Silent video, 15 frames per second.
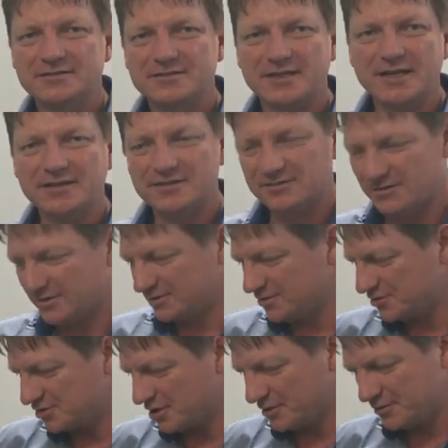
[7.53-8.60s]
Today I'd like
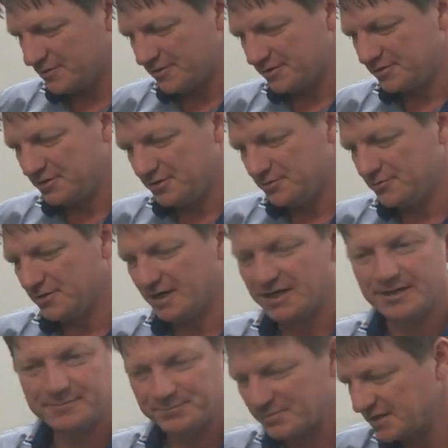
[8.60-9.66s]
to show you the new
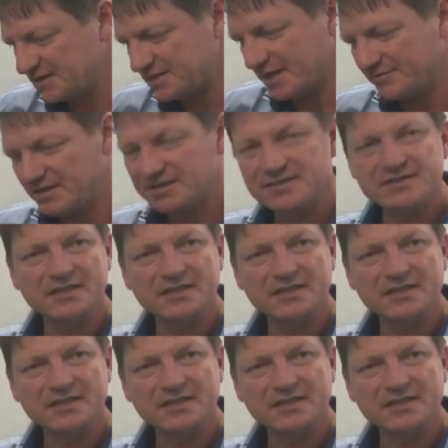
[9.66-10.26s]
7